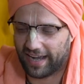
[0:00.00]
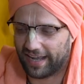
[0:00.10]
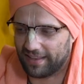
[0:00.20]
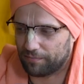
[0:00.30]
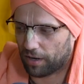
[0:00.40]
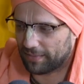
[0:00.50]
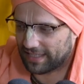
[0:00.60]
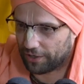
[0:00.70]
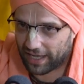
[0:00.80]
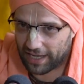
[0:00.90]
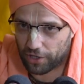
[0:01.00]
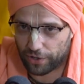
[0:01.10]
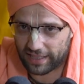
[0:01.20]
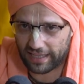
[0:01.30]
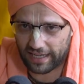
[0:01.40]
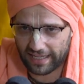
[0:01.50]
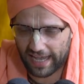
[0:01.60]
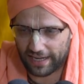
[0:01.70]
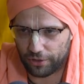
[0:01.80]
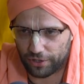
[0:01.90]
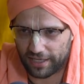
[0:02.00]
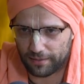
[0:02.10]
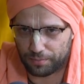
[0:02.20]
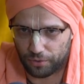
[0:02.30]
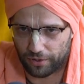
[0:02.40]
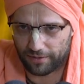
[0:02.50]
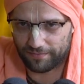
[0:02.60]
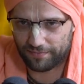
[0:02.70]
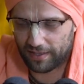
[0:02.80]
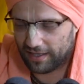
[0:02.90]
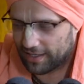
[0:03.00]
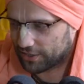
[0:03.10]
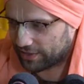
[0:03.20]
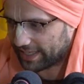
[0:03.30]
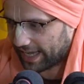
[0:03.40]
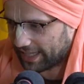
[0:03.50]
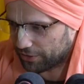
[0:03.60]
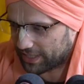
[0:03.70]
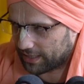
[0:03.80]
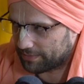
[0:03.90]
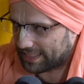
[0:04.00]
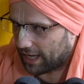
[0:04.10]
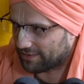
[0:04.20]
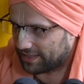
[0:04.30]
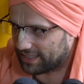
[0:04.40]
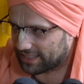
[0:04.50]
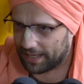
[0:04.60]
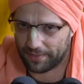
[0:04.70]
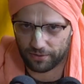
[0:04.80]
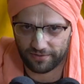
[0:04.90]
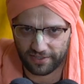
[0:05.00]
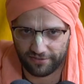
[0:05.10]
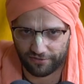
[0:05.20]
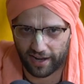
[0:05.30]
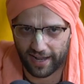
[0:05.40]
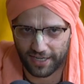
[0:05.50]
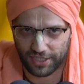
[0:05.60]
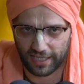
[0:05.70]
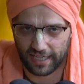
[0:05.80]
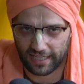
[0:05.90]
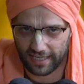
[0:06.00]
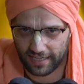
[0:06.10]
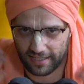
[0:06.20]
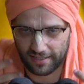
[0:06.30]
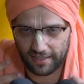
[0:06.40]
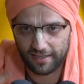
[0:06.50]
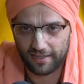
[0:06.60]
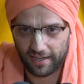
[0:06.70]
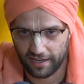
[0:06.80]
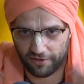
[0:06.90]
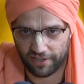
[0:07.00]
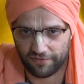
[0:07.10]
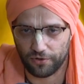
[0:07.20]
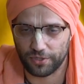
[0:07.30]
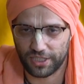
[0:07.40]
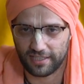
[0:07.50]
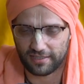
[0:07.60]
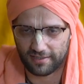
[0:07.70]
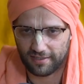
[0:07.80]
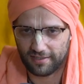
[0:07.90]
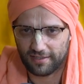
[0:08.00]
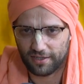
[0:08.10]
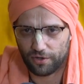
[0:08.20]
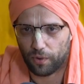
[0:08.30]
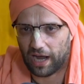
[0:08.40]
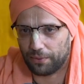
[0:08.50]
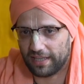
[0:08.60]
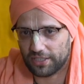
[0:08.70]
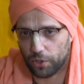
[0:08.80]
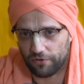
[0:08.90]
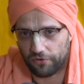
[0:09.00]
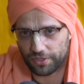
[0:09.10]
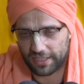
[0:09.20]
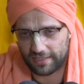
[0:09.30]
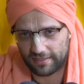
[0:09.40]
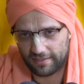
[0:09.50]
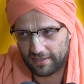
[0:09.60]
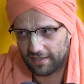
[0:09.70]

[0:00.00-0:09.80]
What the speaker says: and then Brahma said, okay, go again and look in the pool. So they again looked at themselves, and this time they were very fresh and clean and effulgent. Why were they so effulgent?